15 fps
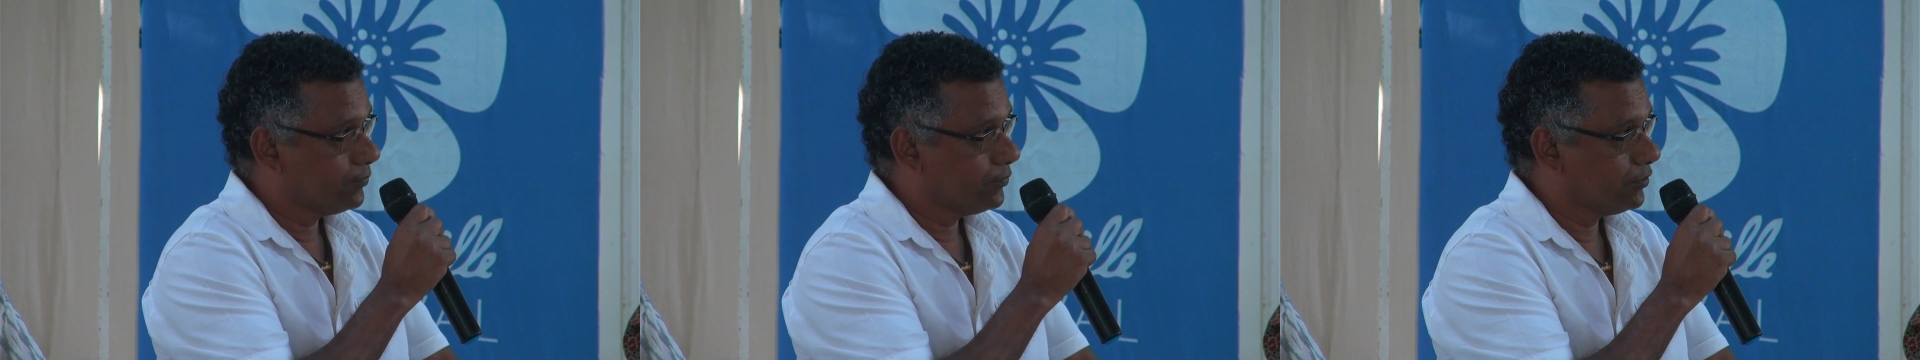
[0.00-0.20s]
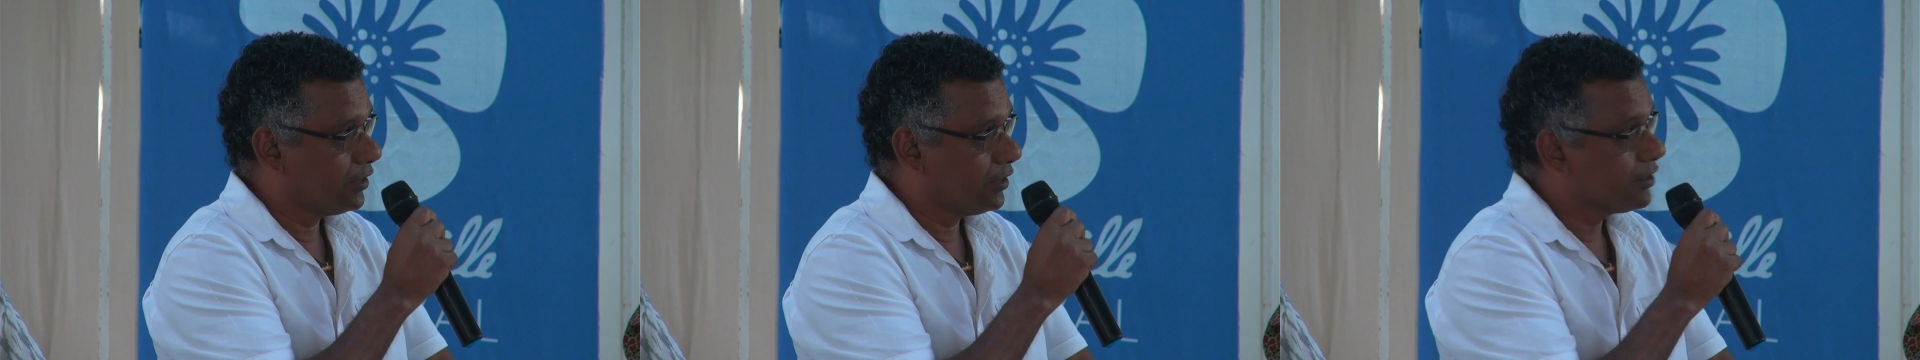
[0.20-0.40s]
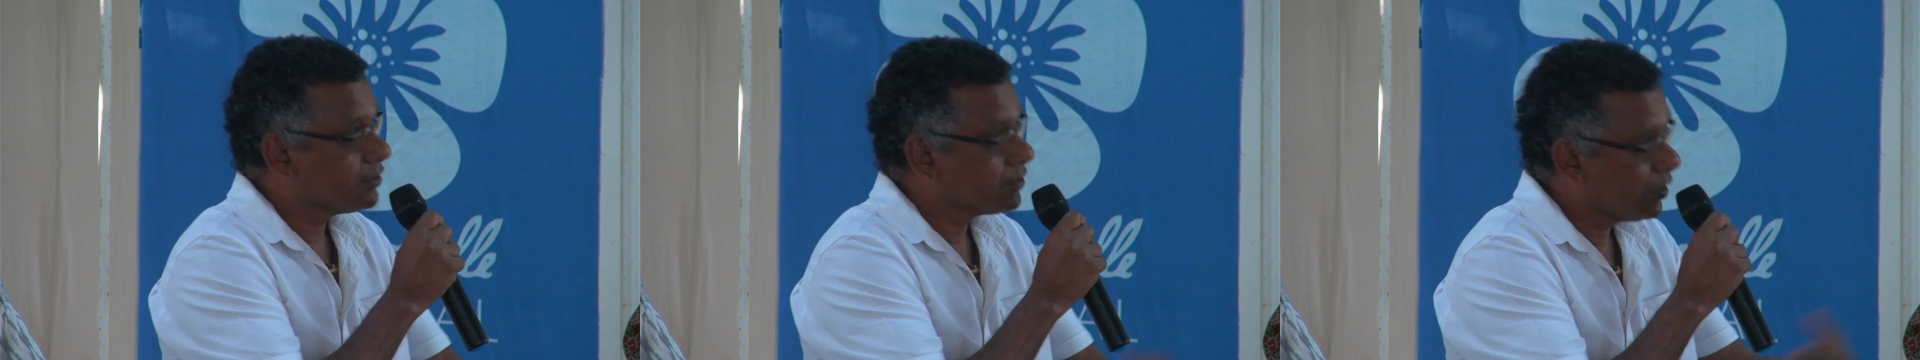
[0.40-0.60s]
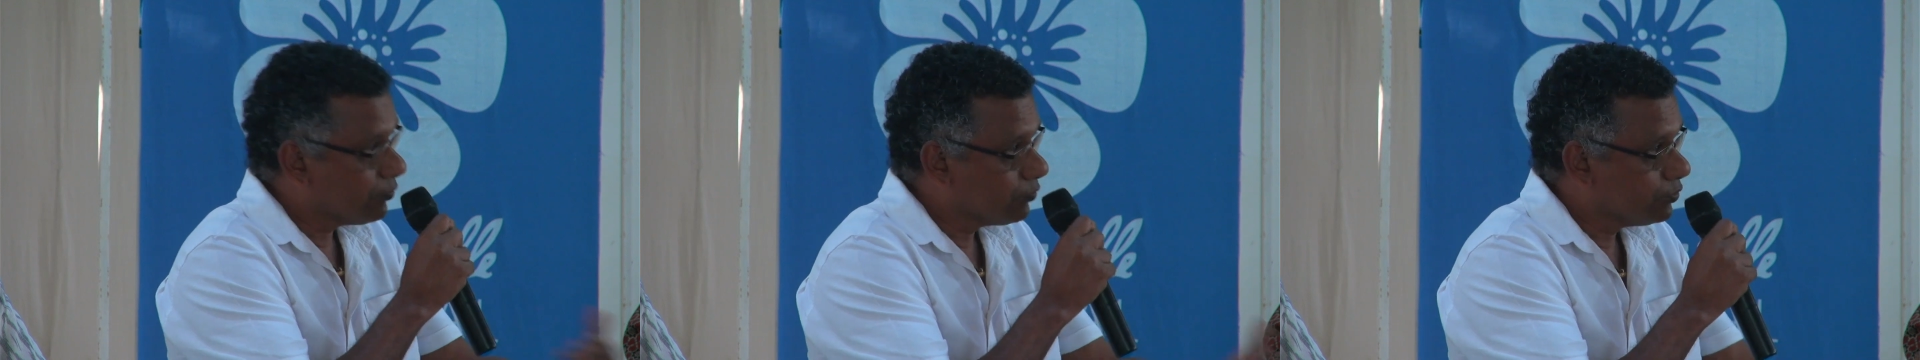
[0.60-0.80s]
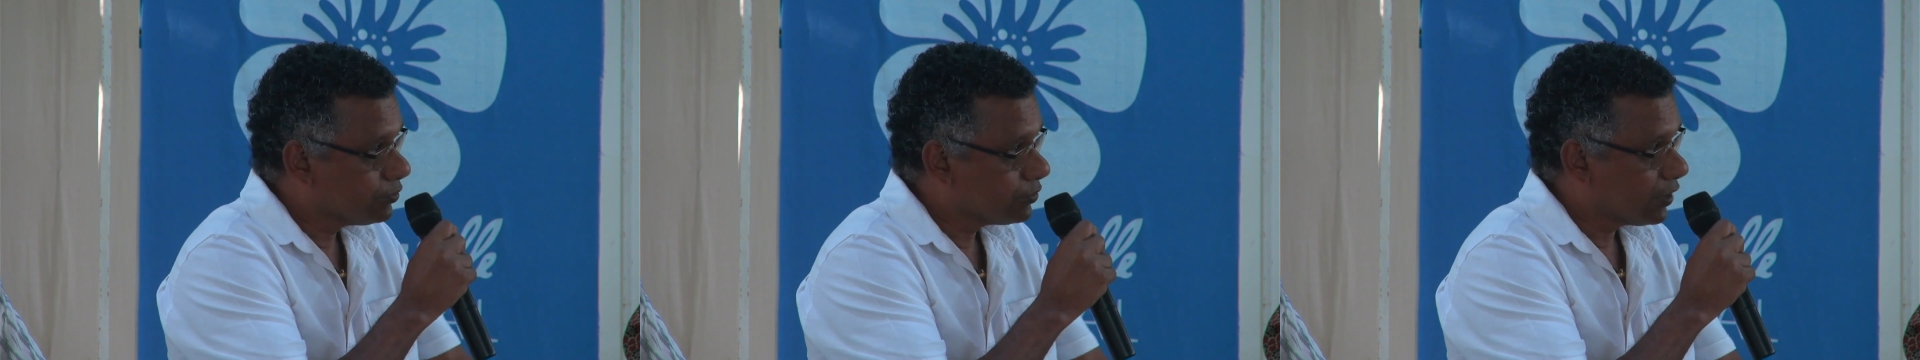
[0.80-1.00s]
That is how
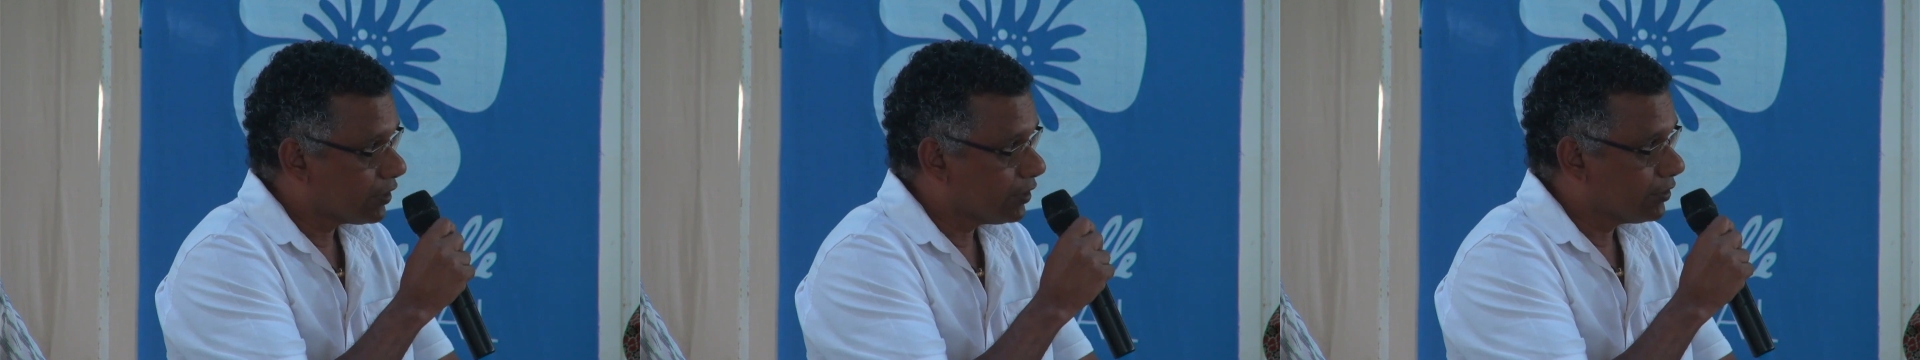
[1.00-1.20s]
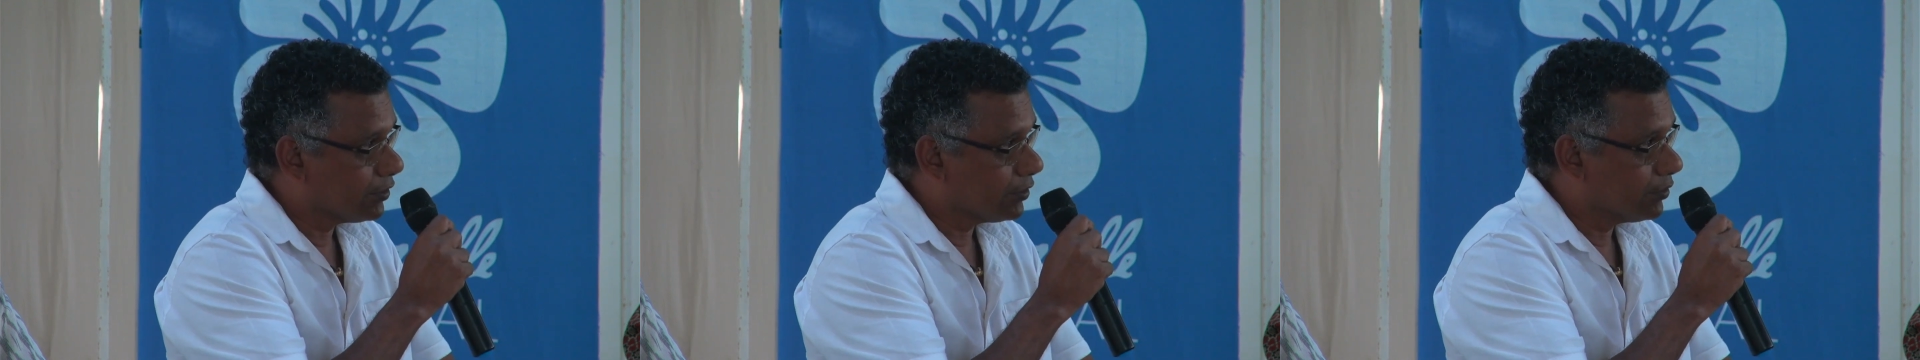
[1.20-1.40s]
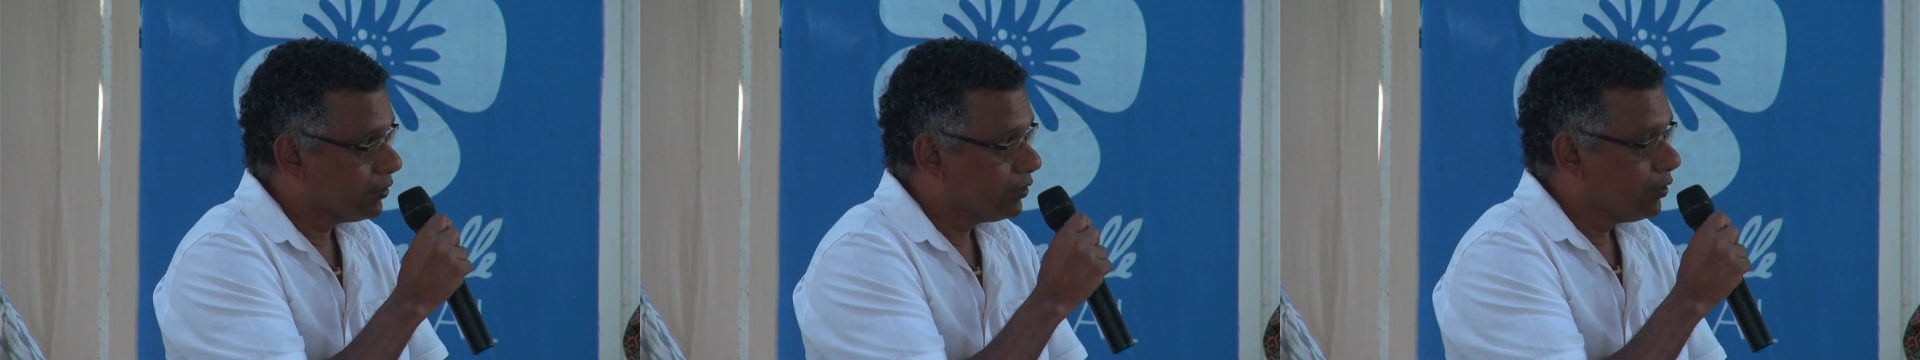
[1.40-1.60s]
you surrender.